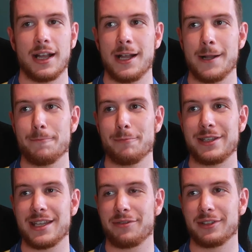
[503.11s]
He
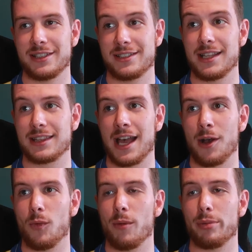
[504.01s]
definitely said
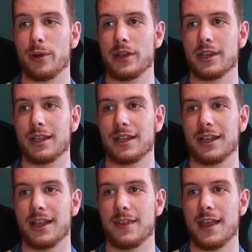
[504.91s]
that at one point,
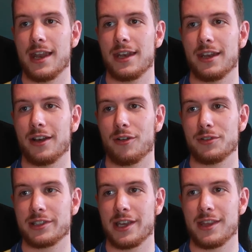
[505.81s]
and then
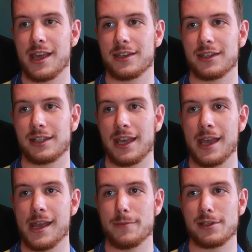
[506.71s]
obviously at the end of the
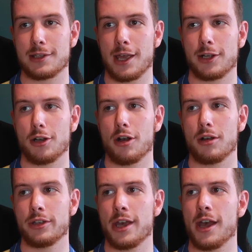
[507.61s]
game he's like,
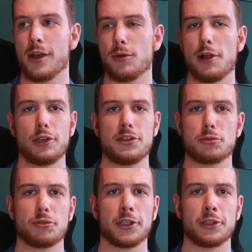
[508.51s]
oh yeah, well, Leeds
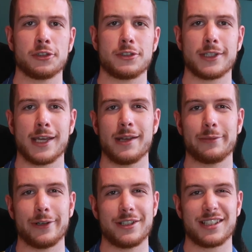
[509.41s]
were really good today.
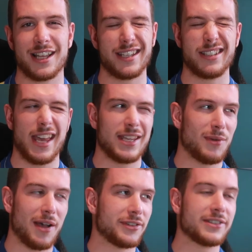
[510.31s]
But it's like, yeah,
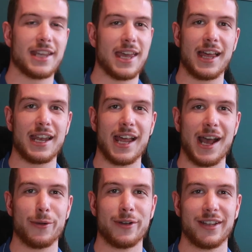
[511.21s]
you have to say that
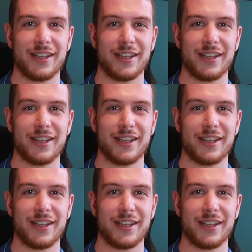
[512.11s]
now.